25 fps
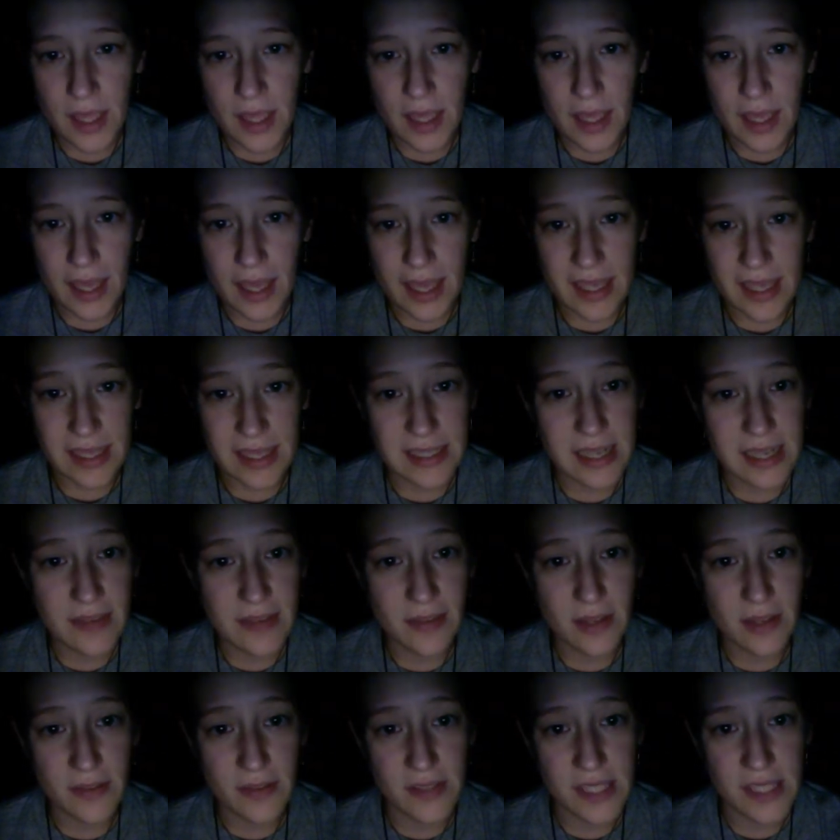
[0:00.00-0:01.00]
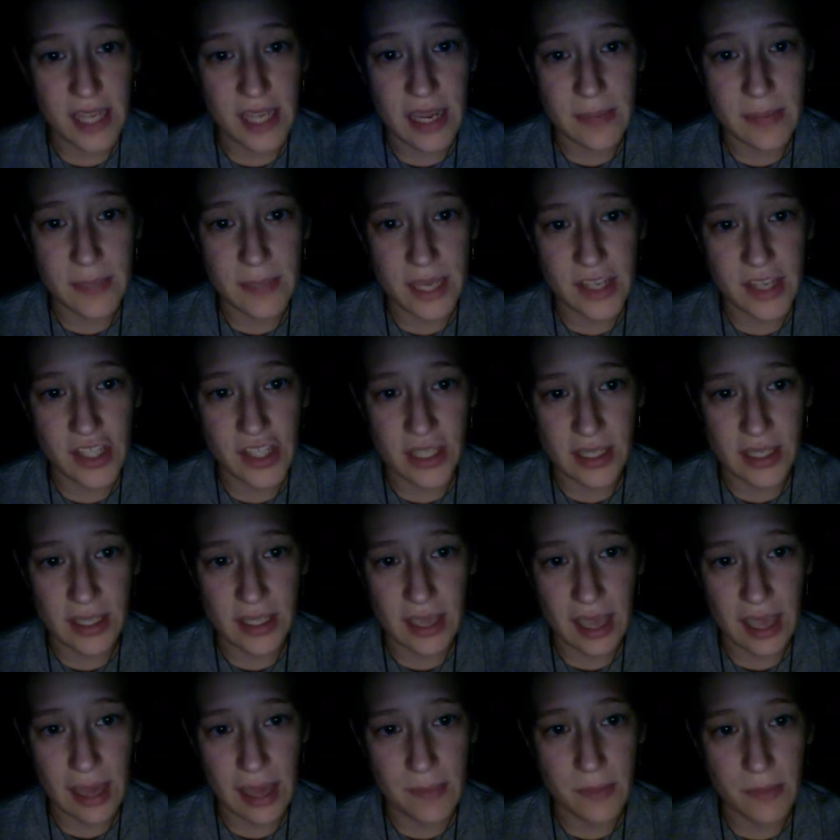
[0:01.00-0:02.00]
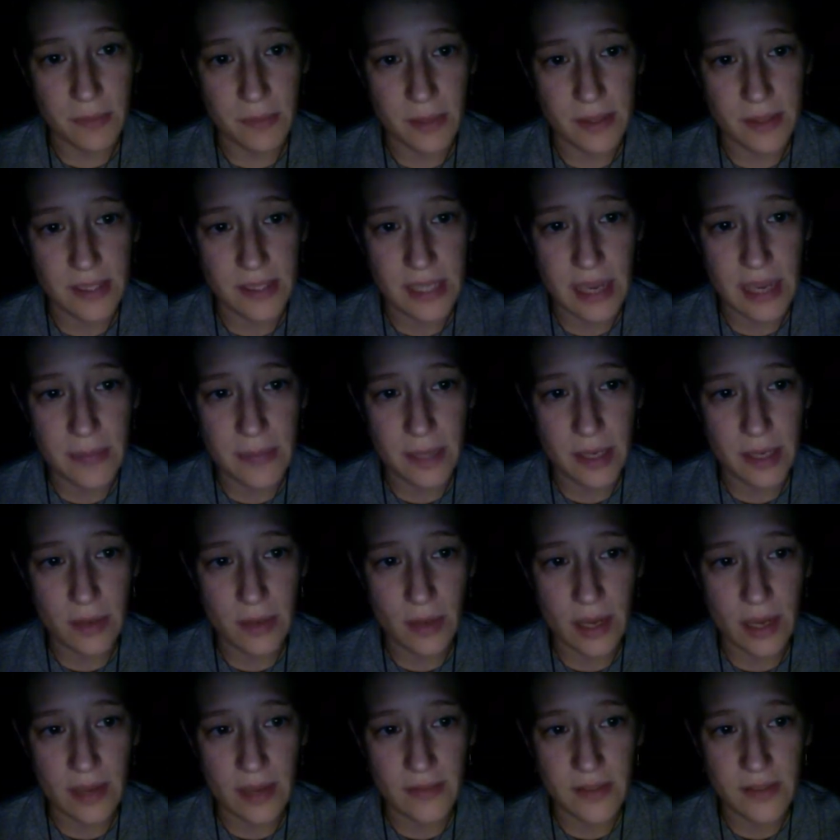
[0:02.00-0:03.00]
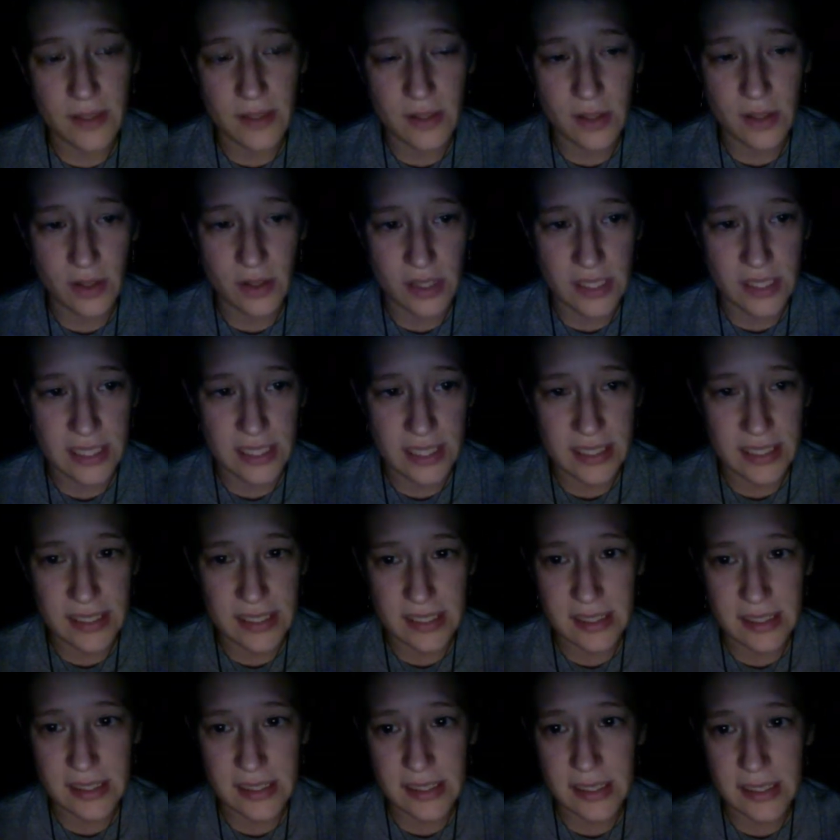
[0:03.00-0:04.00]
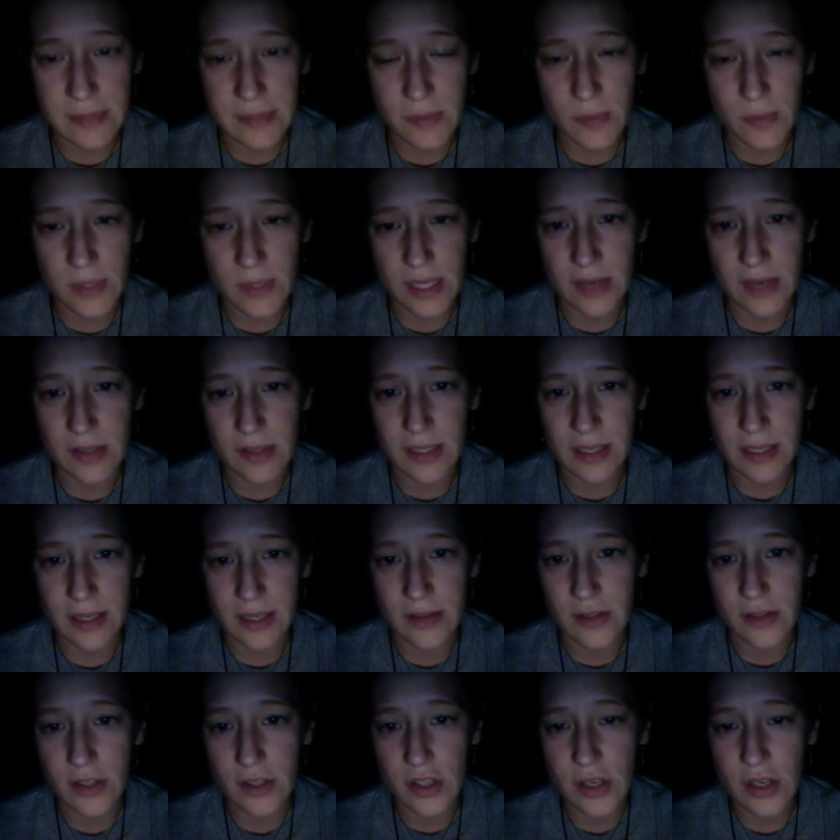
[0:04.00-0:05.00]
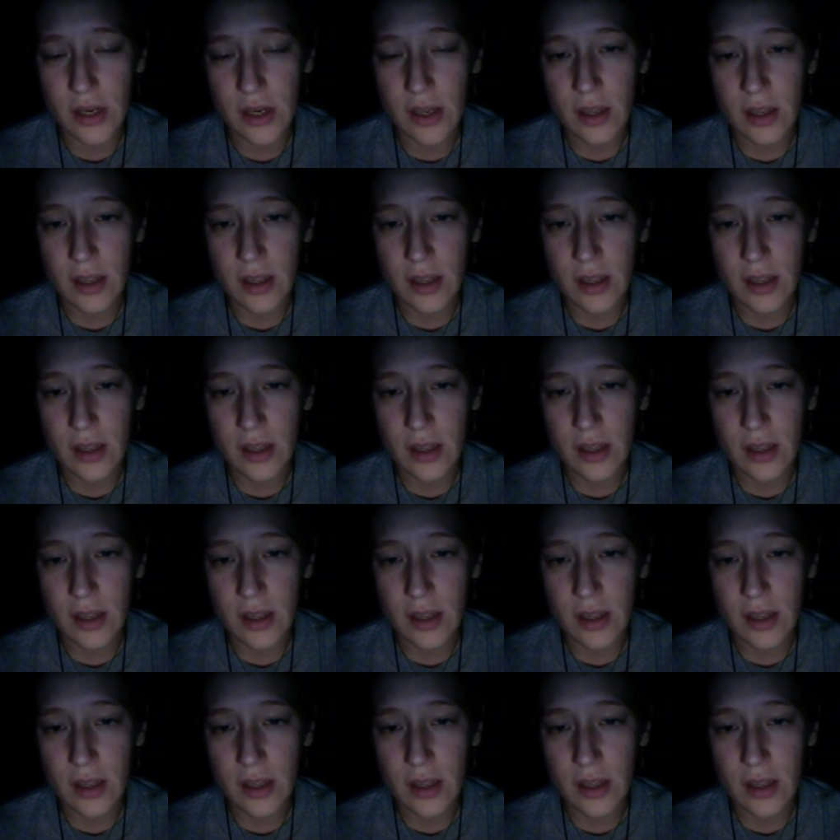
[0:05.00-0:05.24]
I had a devil of a time catching a cab, and by the time I arrived, Dr. Gint, it seemed, was out to lunch.